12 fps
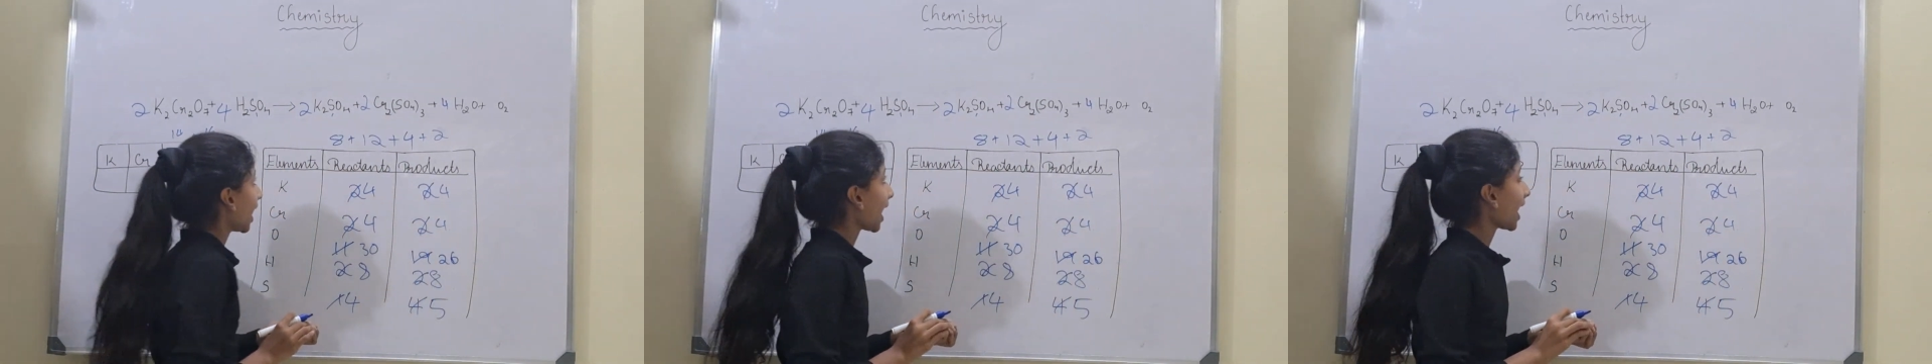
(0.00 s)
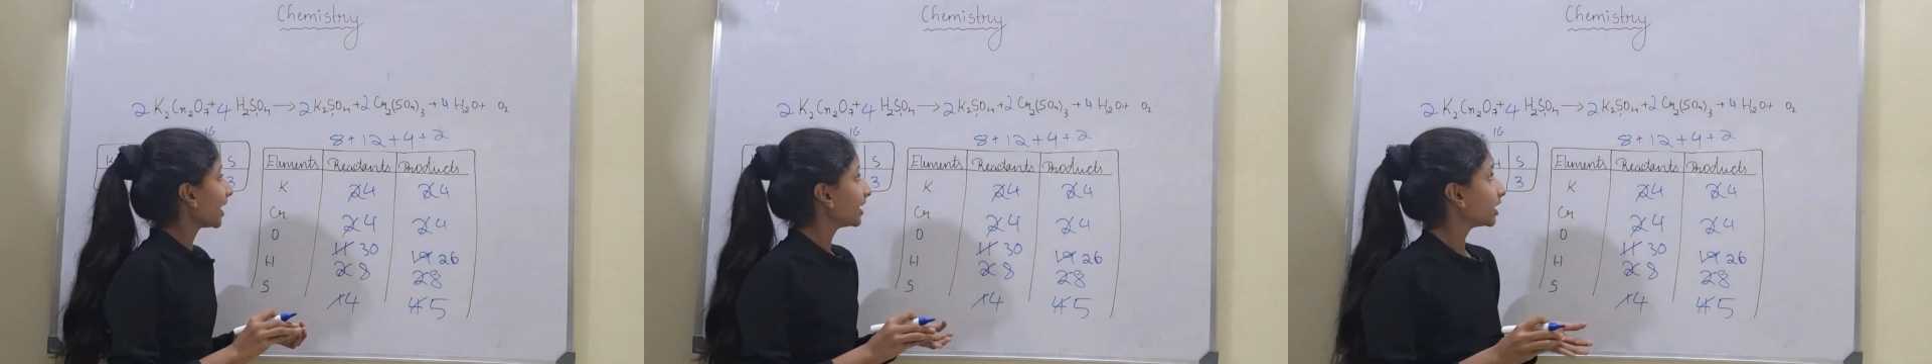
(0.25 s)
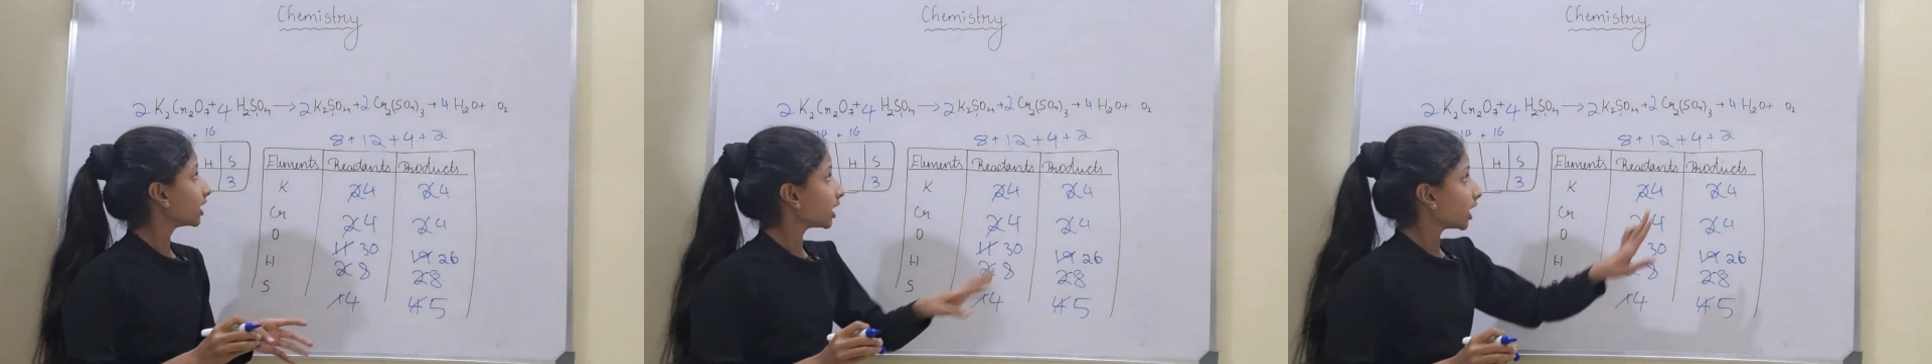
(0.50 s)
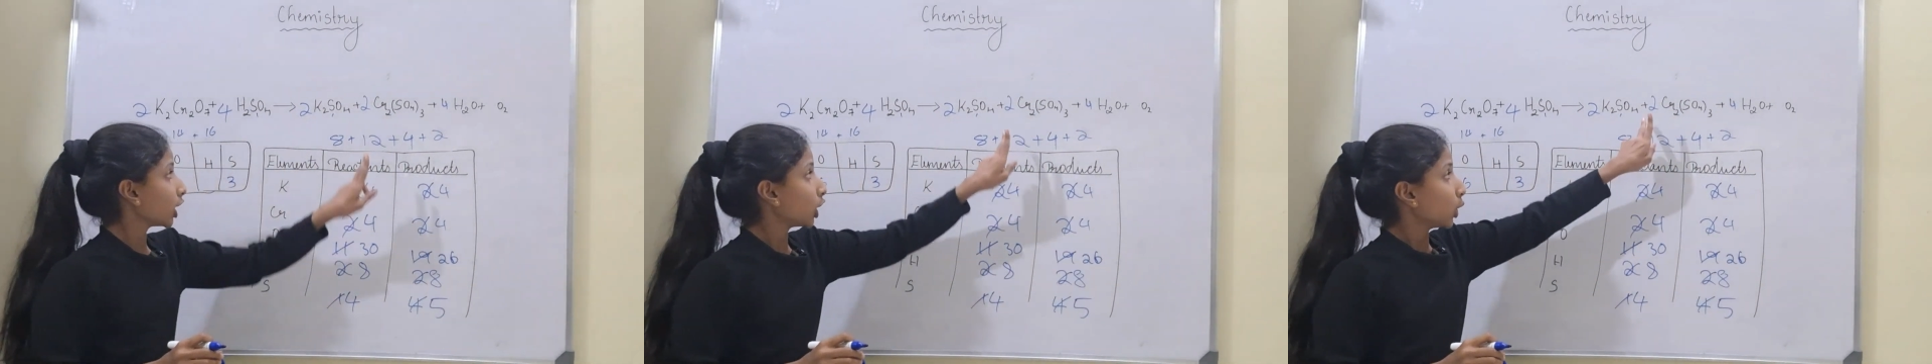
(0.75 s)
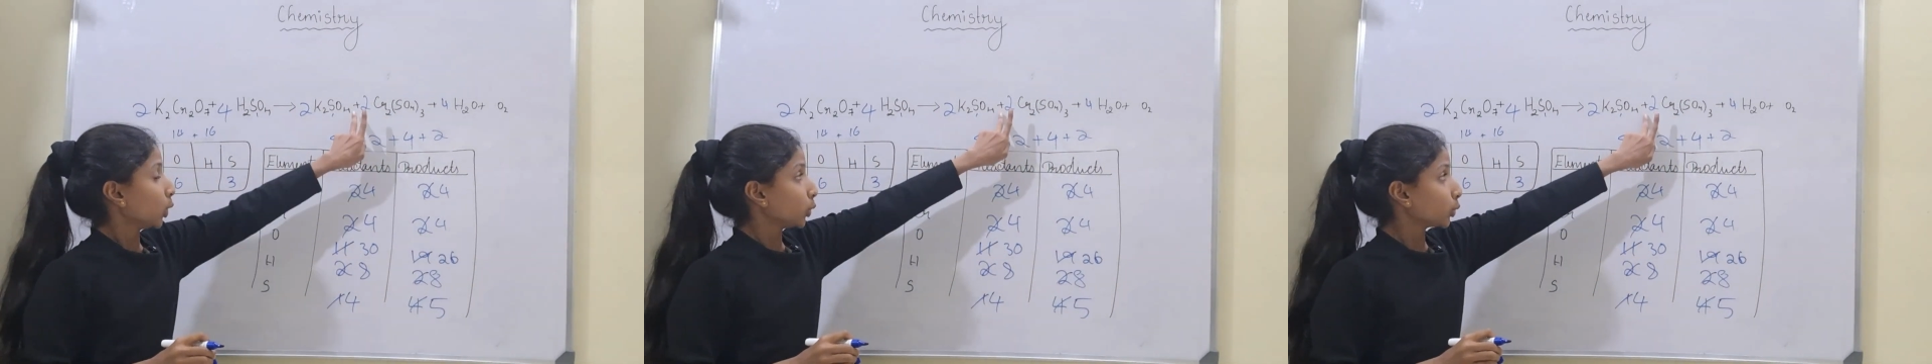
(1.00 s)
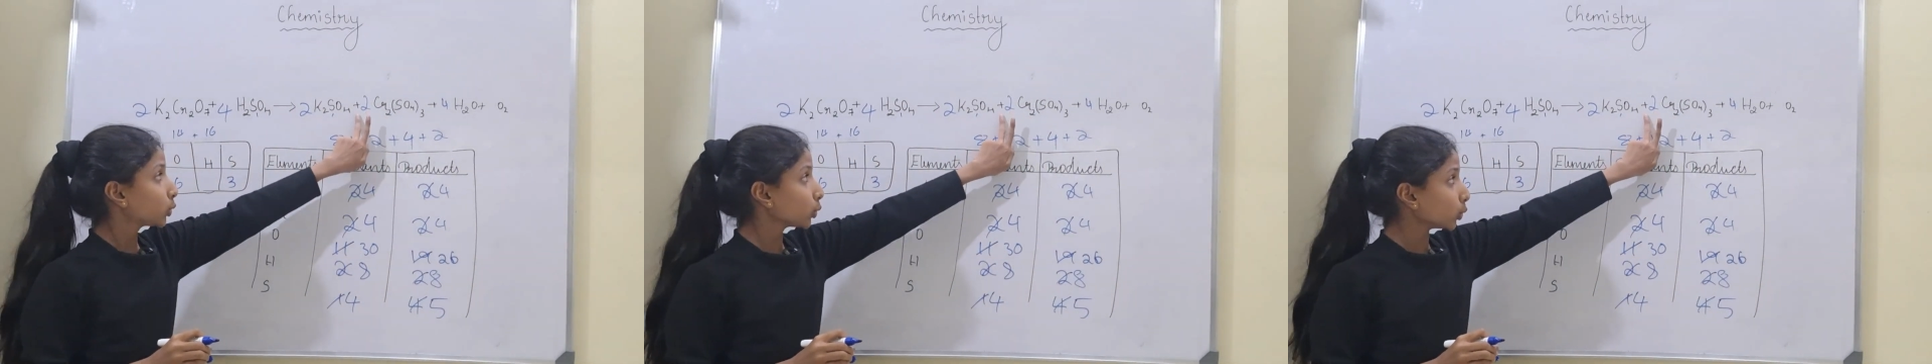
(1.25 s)
And
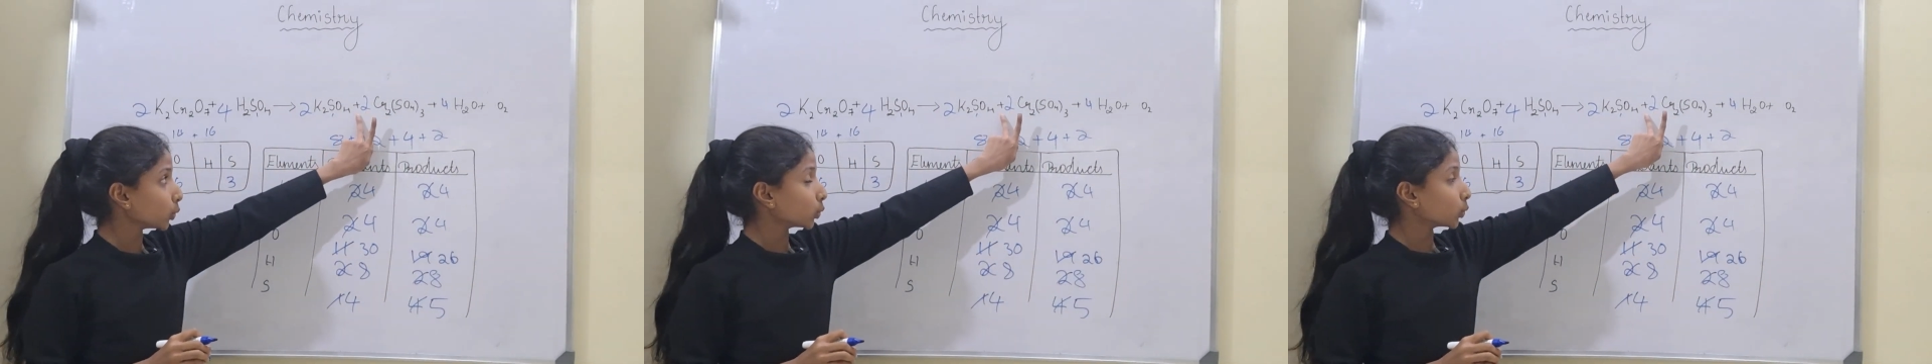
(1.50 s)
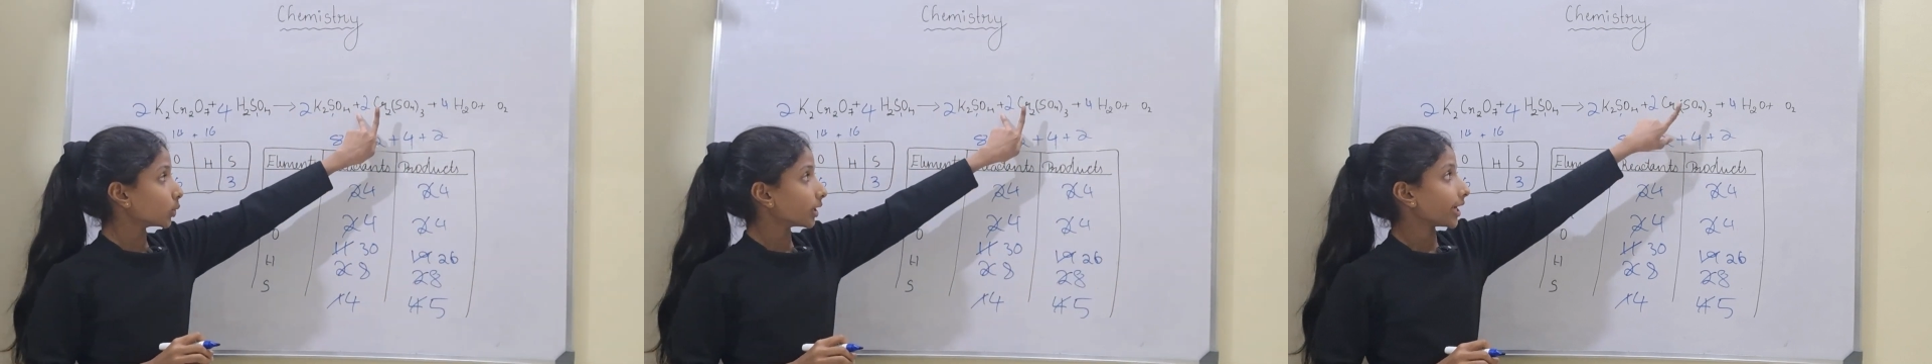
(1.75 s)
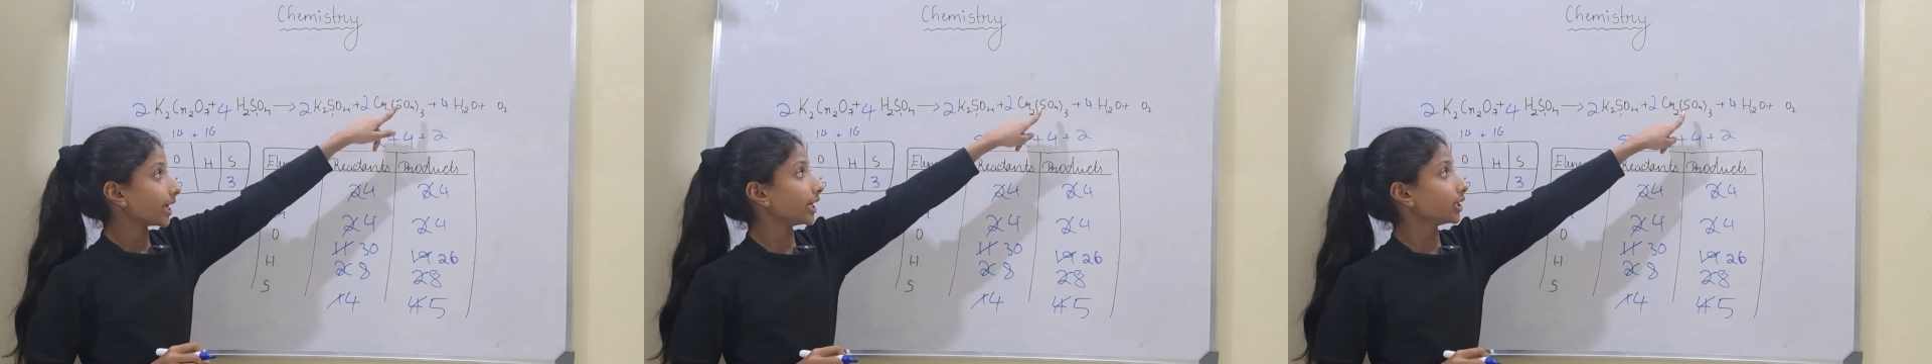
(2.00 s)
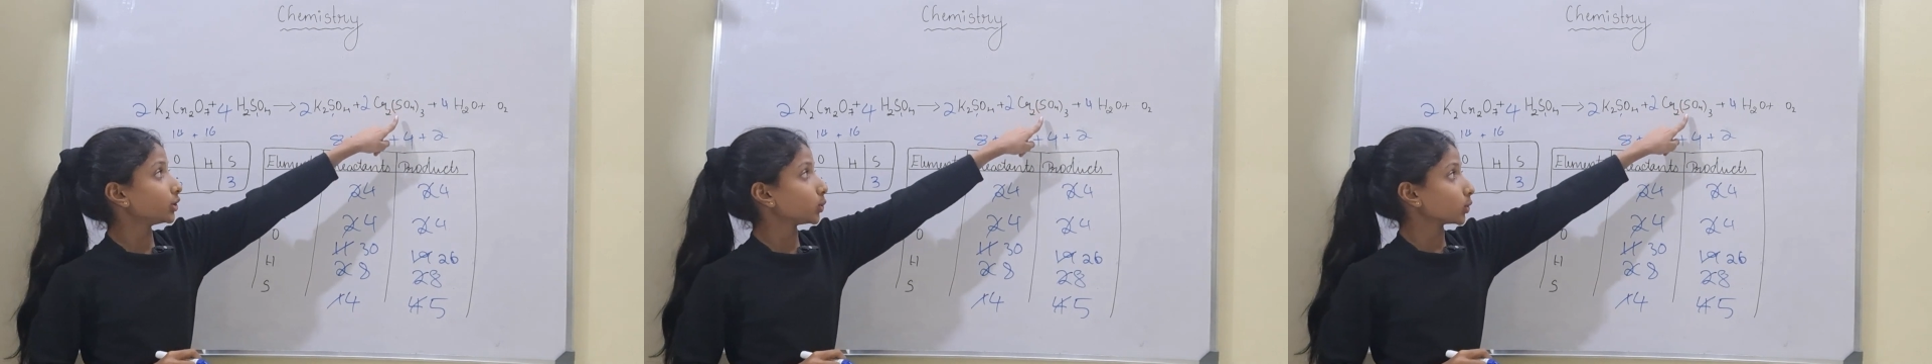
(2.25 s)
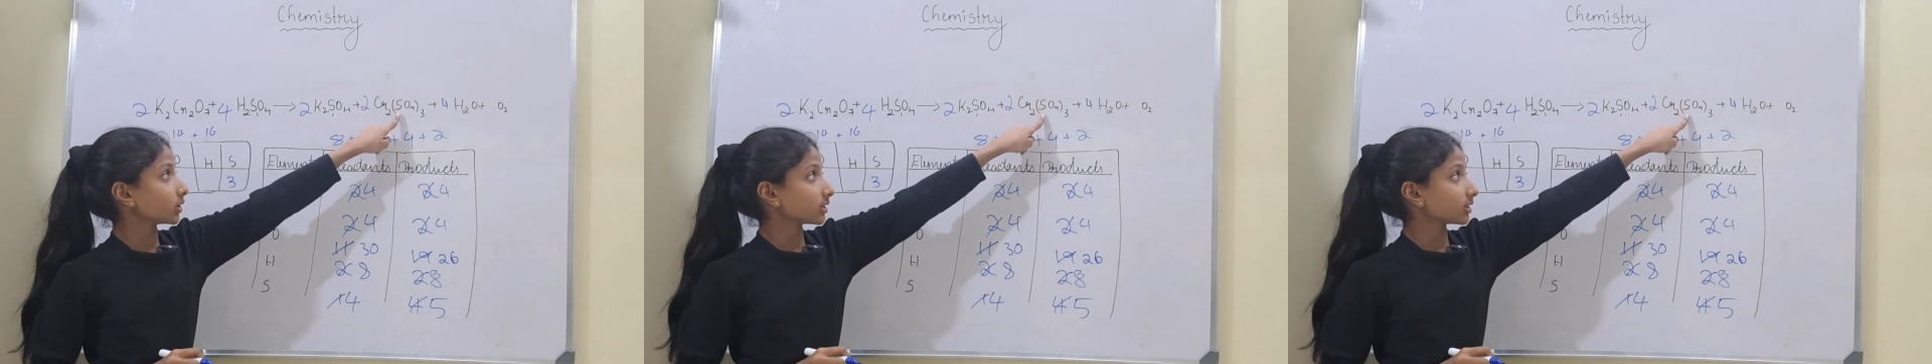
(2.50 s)
2 into,